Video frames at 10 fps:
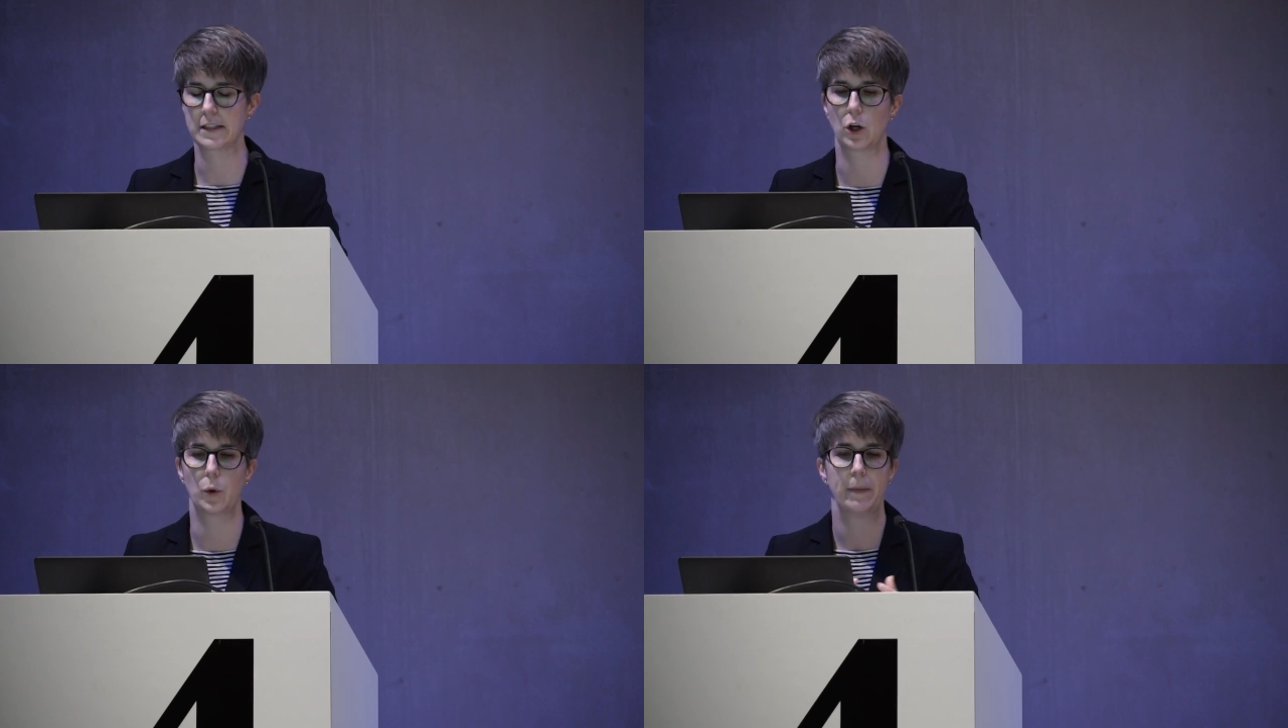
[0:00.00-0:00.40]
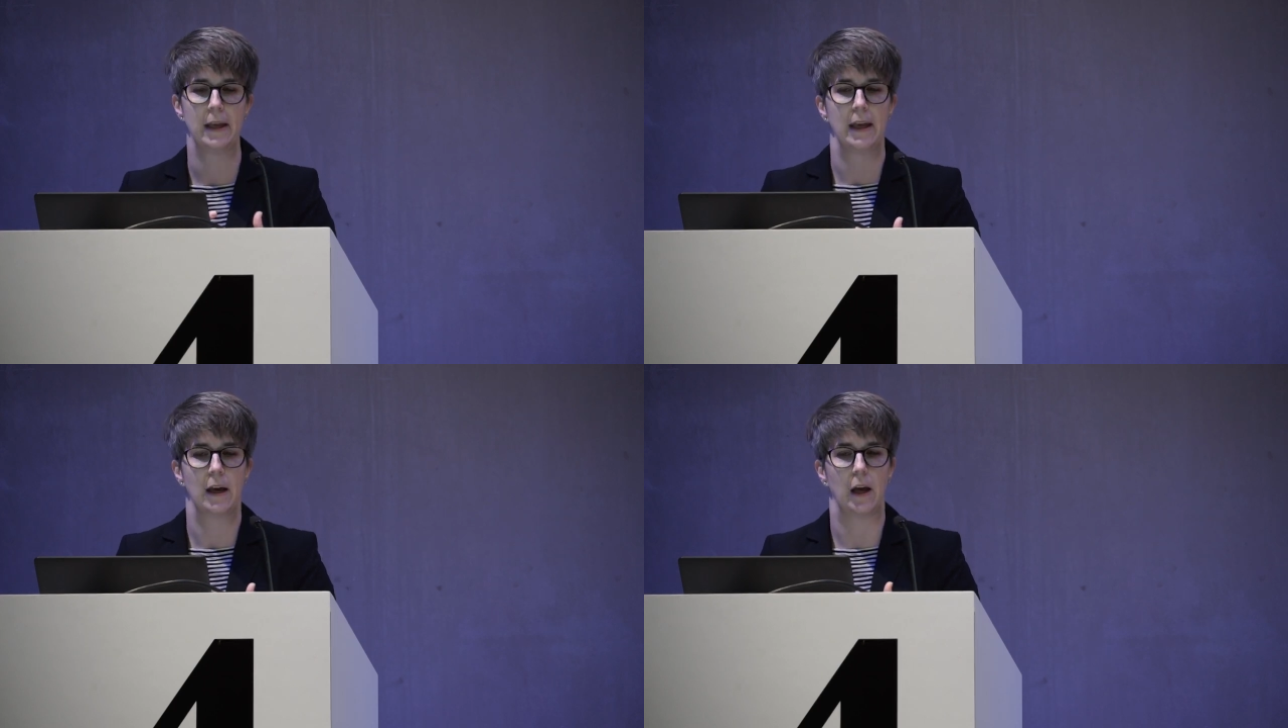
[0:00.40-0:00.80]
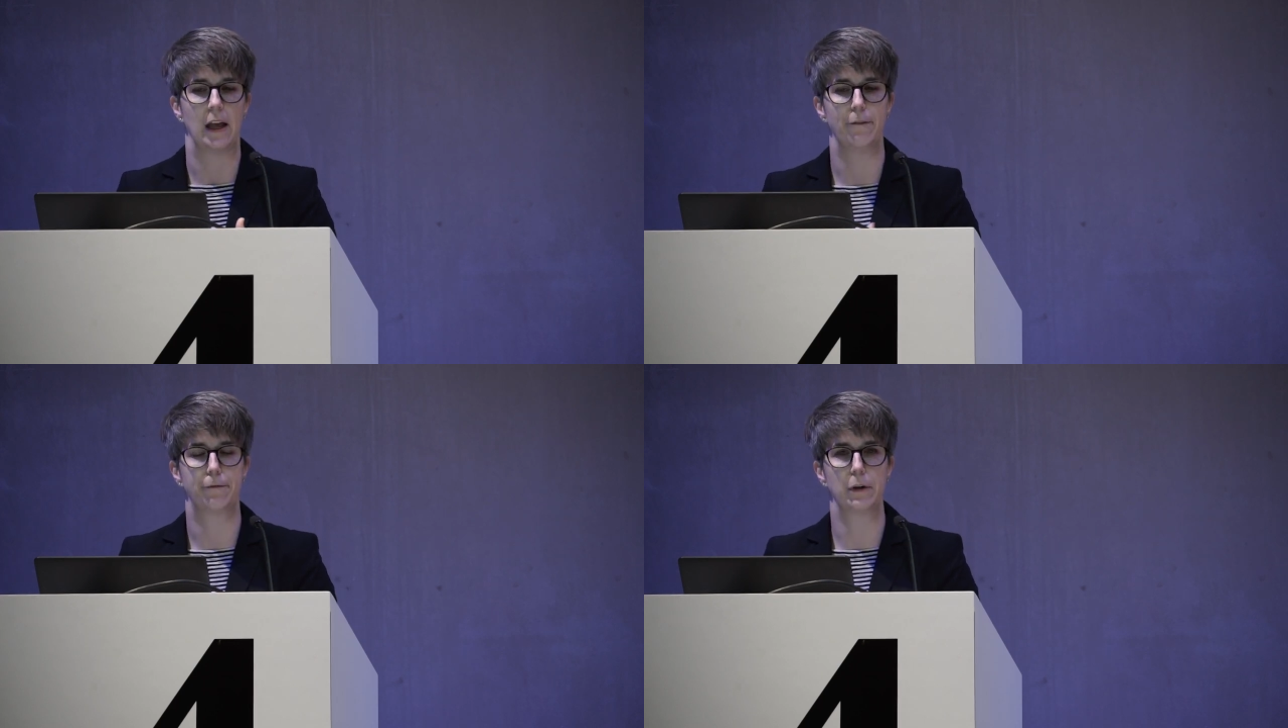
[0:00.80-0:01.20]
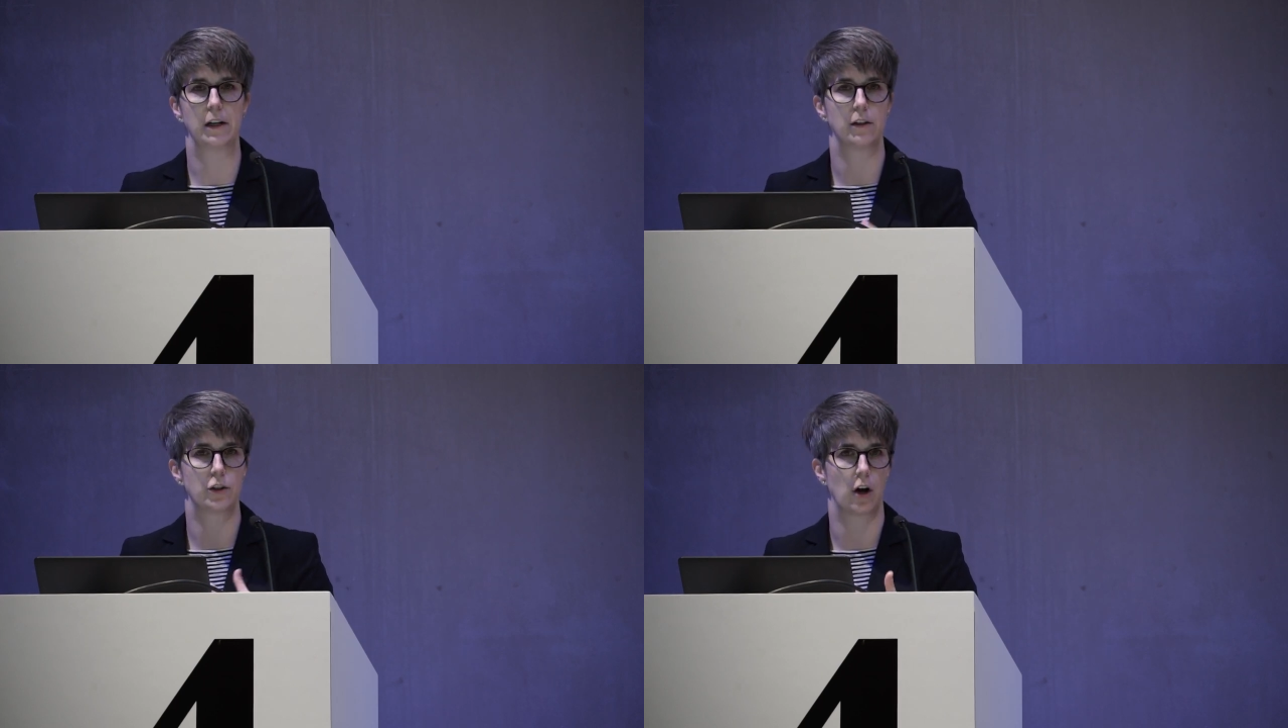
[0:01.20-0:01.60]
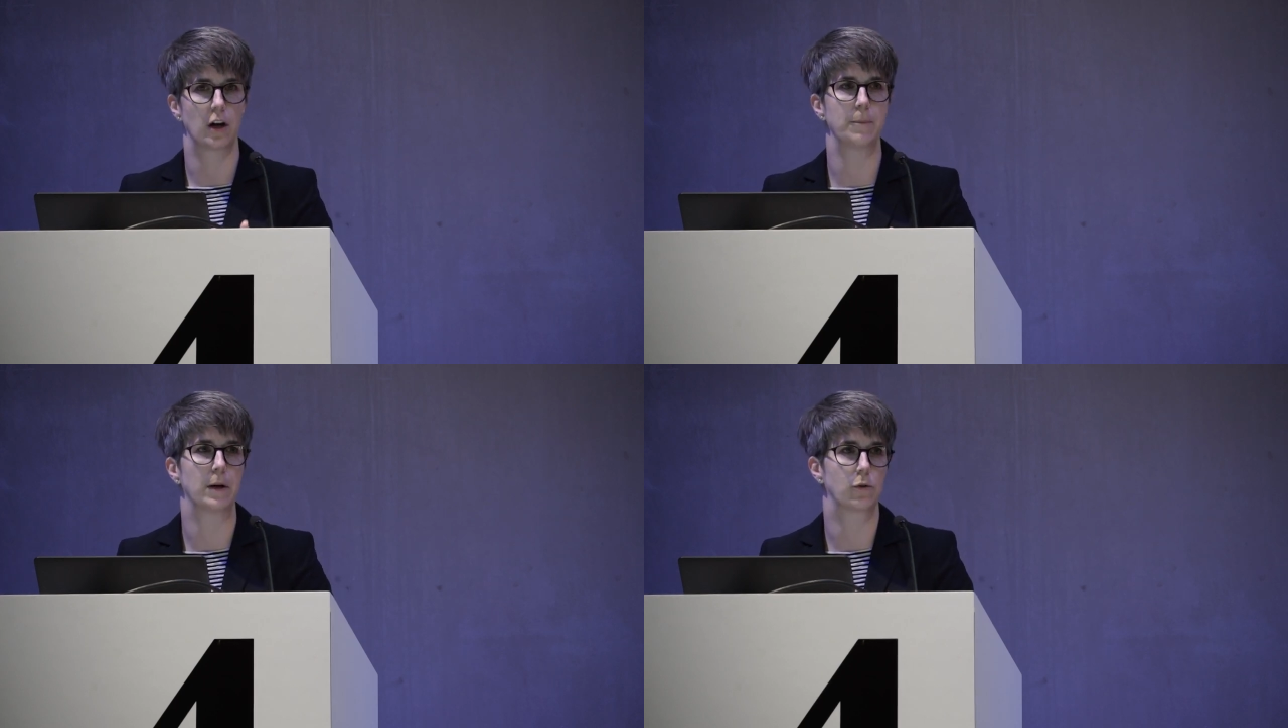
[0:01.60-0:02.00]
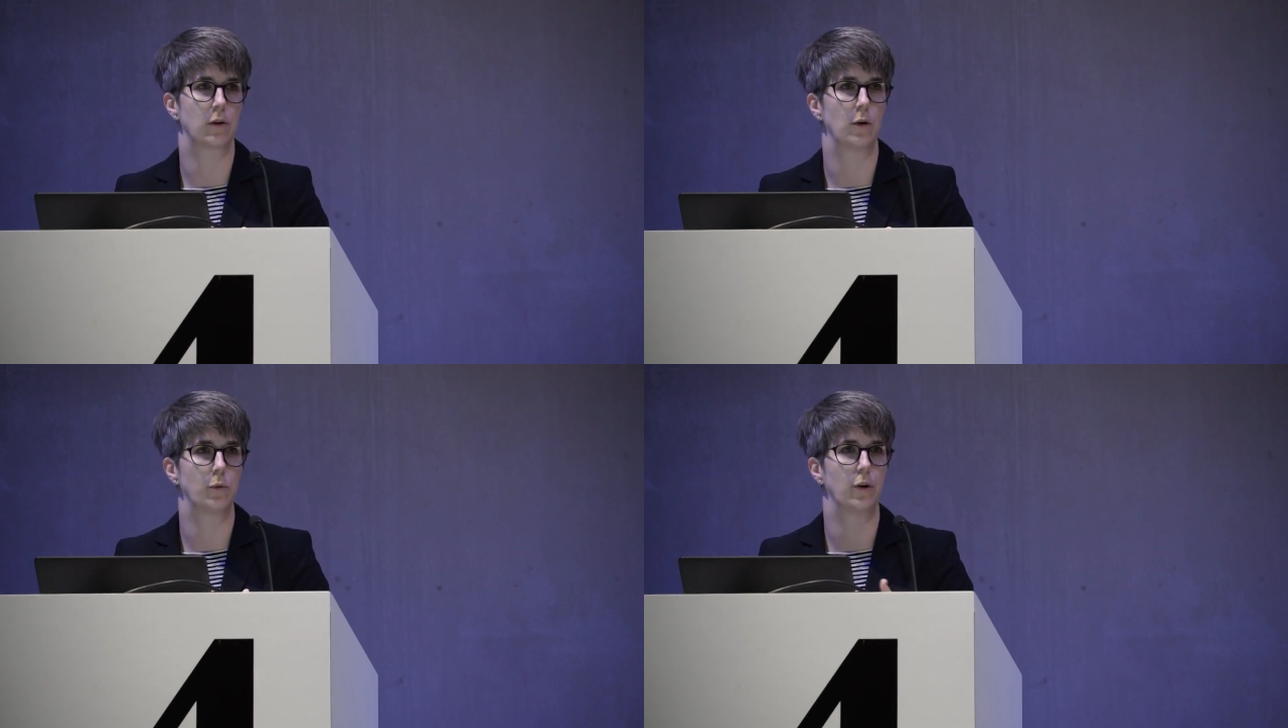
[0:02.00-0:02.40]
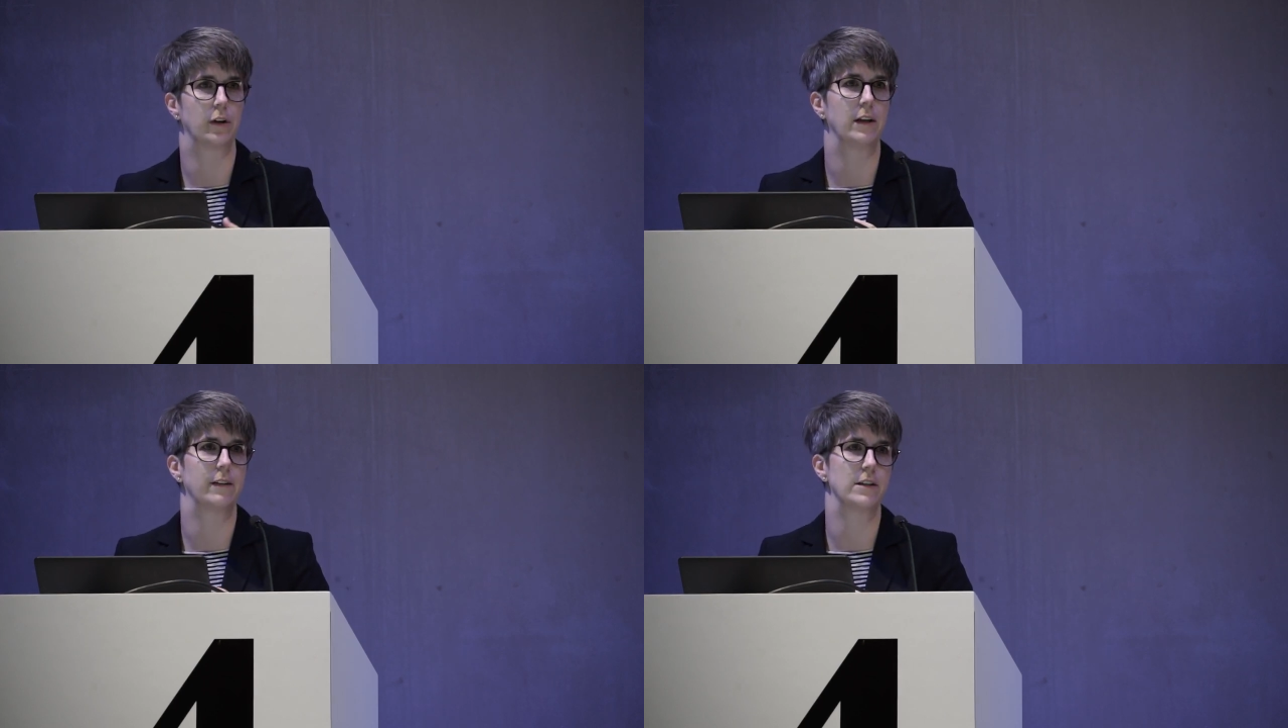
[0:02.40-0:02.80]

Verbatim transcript: So if we're talking about crowd working,